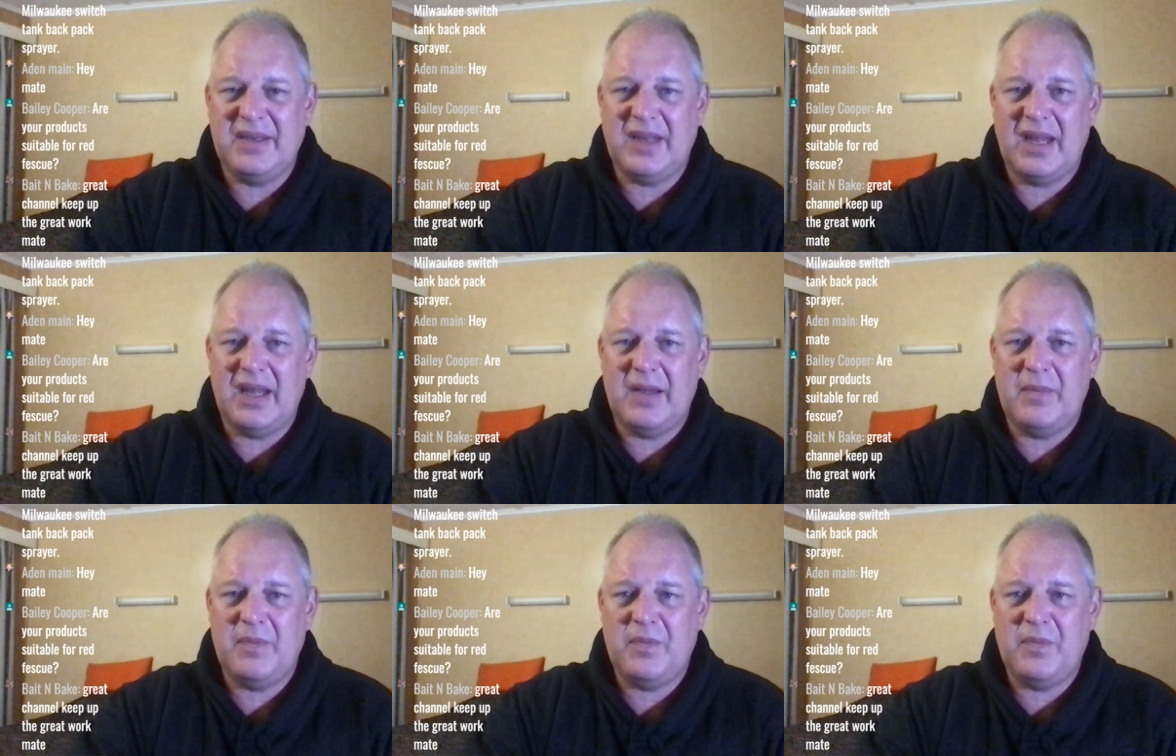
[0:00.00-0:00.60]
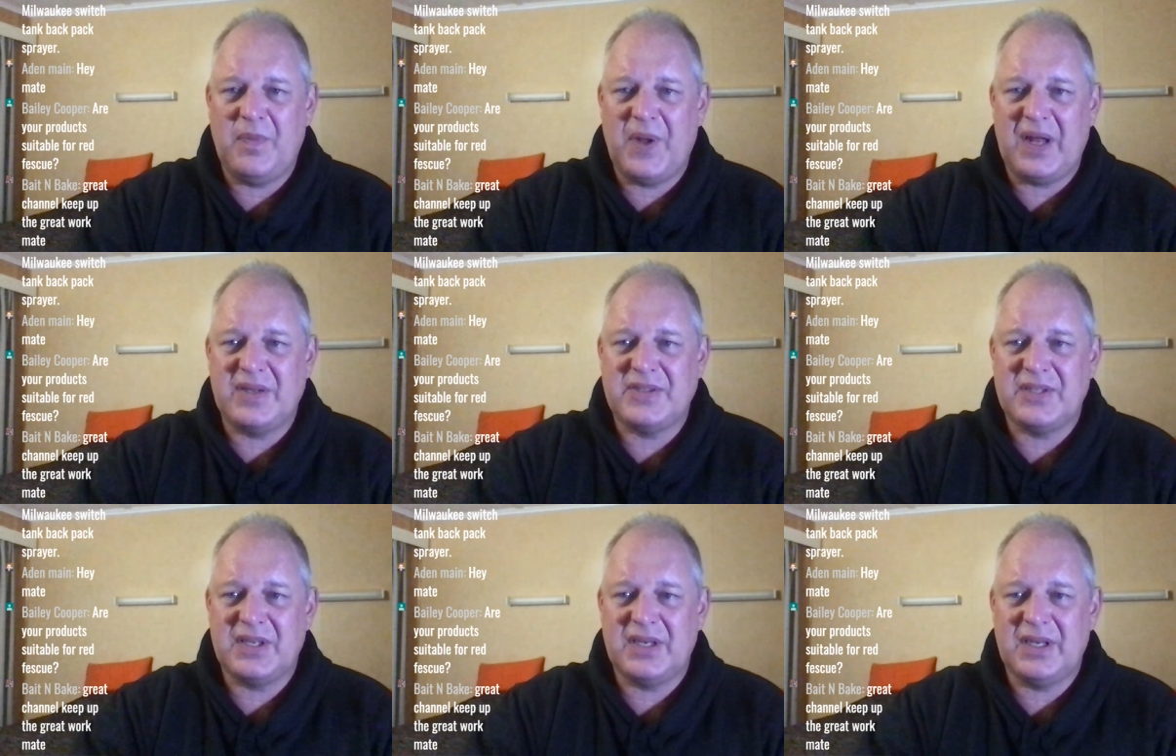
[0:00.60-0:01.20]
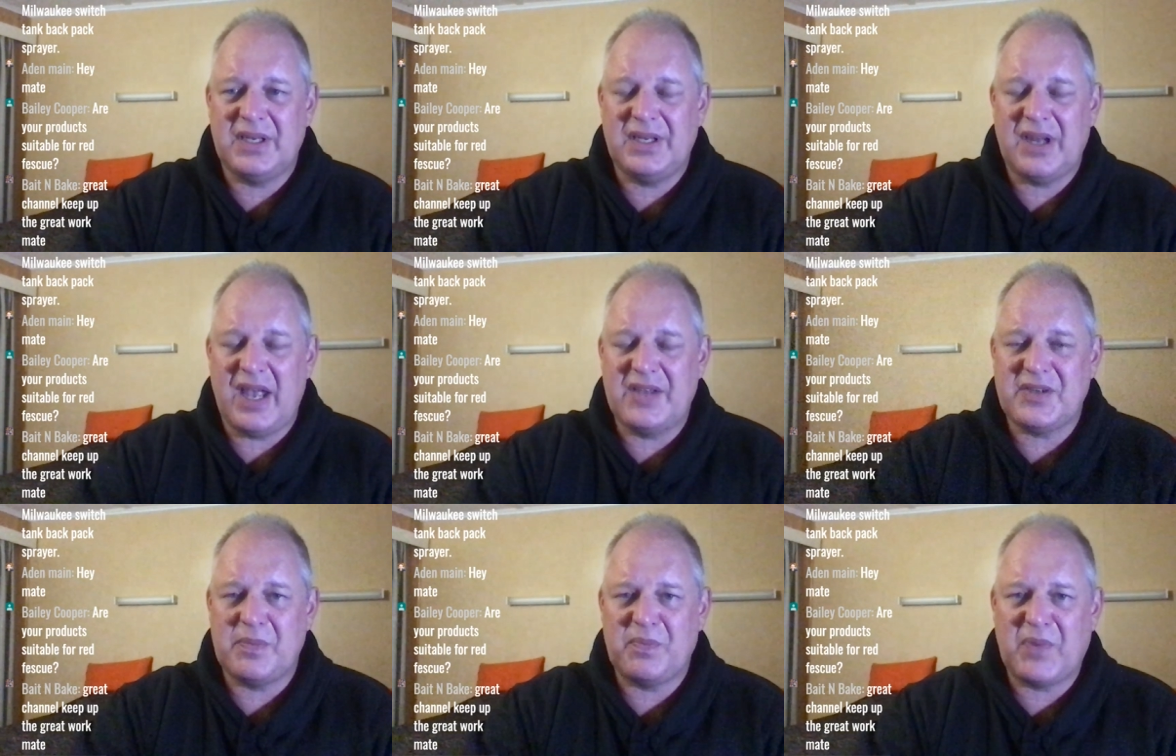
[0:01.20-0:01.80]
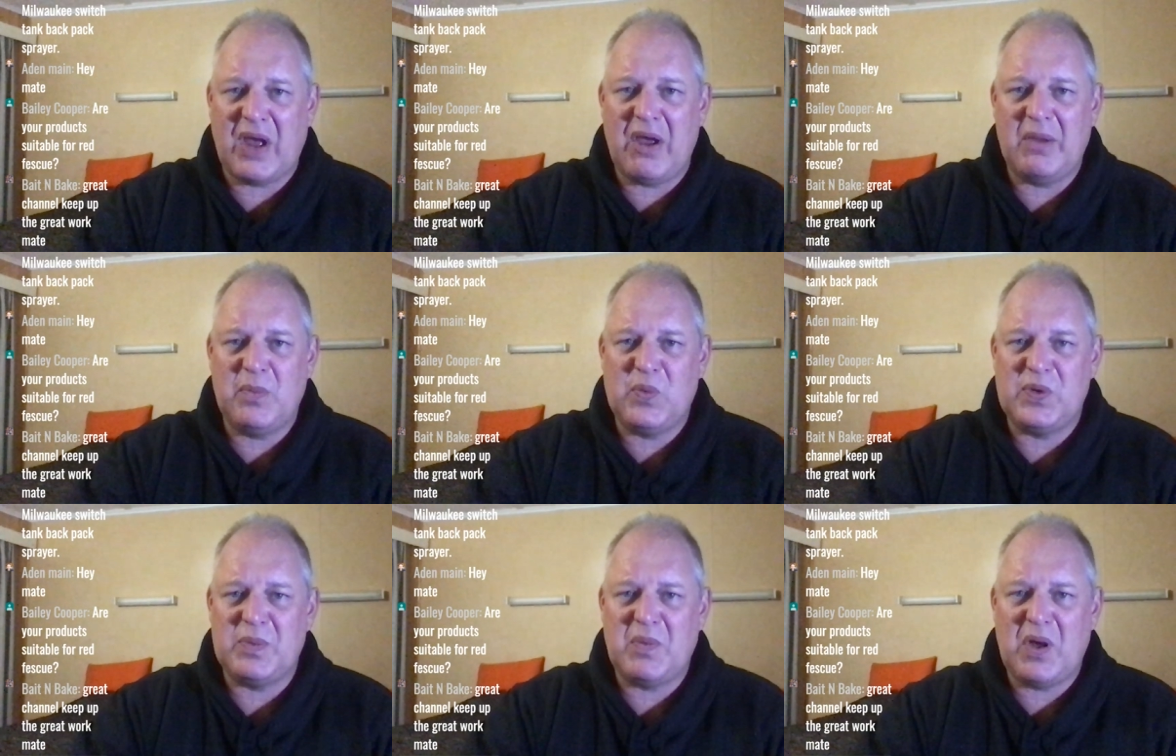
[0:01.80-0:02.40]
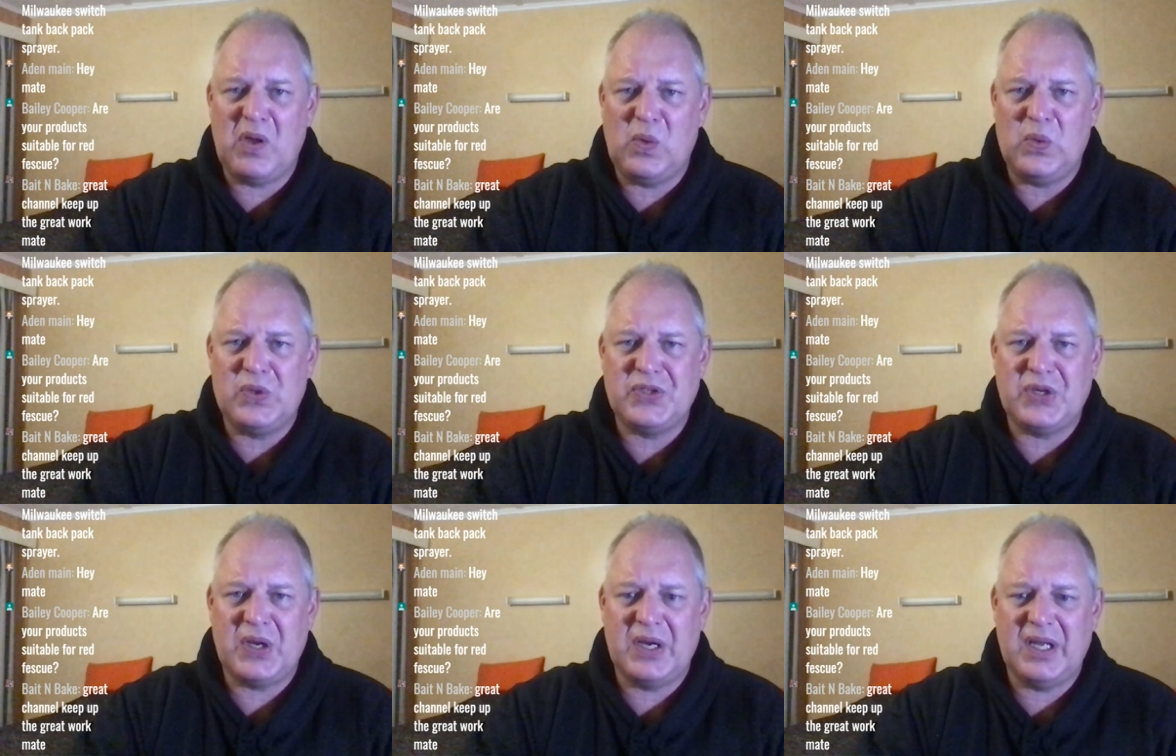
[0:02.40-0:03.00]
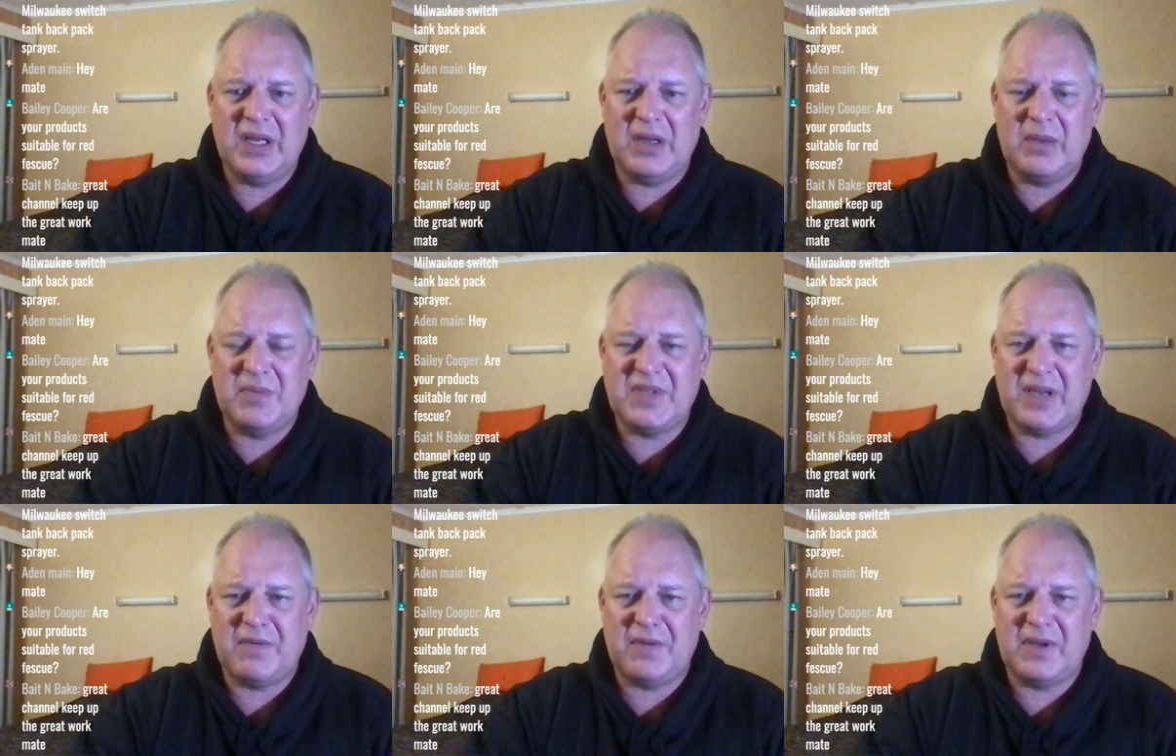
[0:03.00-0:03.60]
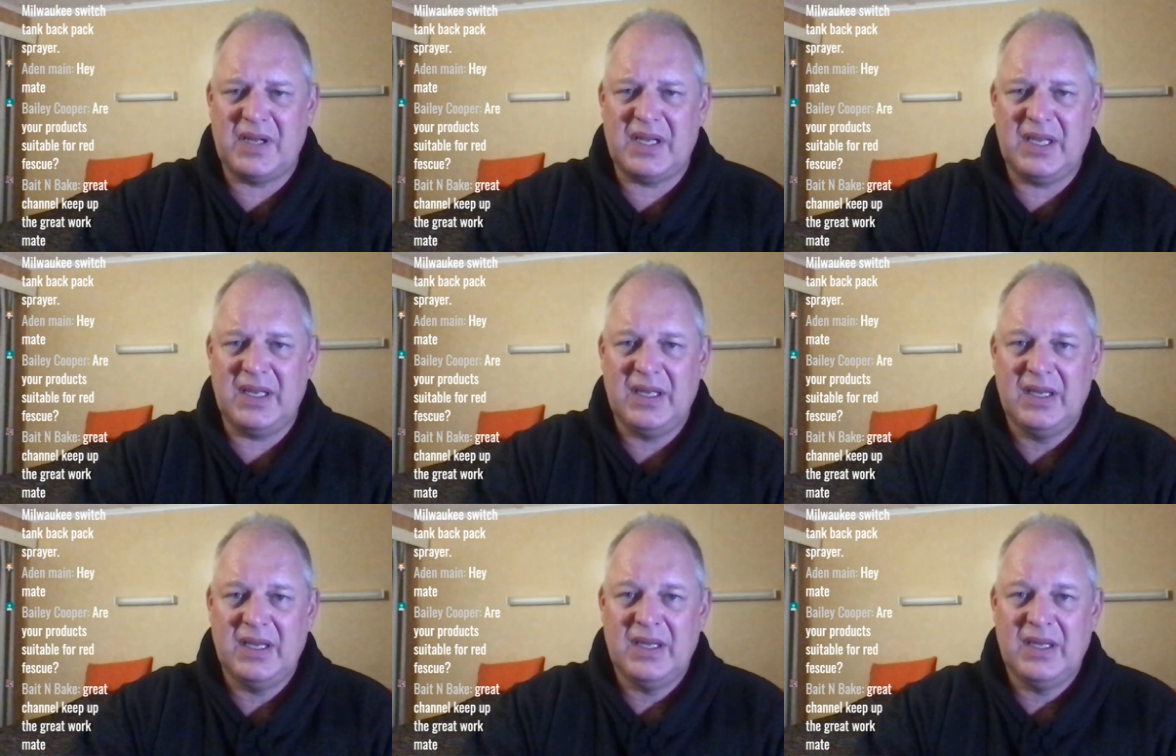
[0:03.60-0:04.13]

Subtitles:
But as I'm going more into my lawn journey, I'm definitely